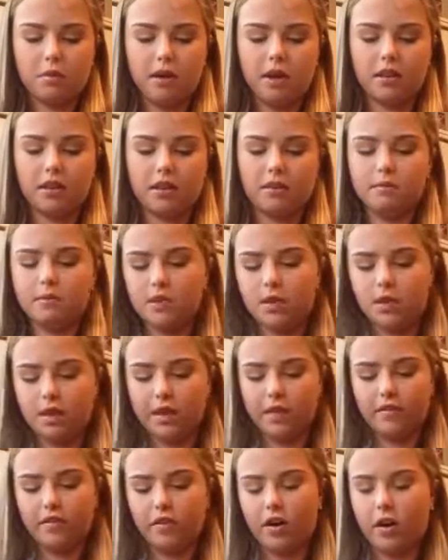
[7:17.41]
my lips are
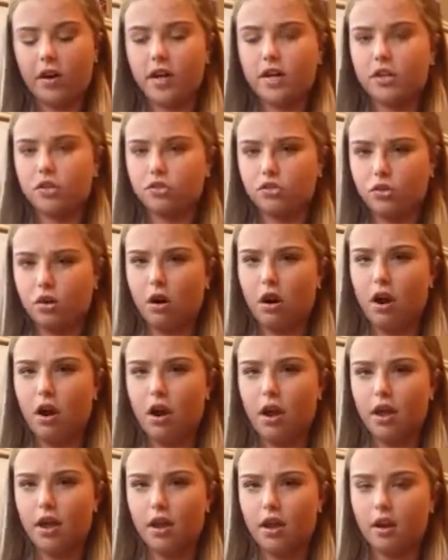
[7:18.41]
like very
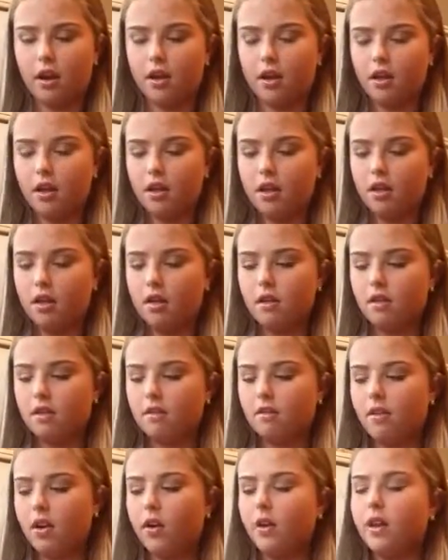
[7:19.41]
dry and
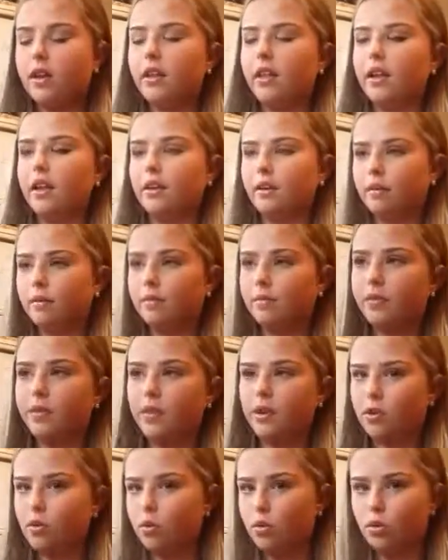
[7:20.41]
very like
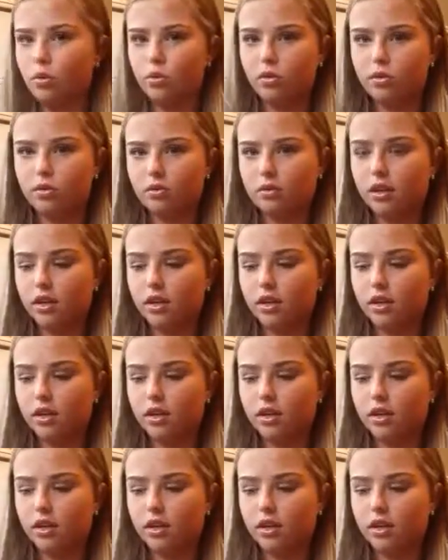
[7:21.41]
nude.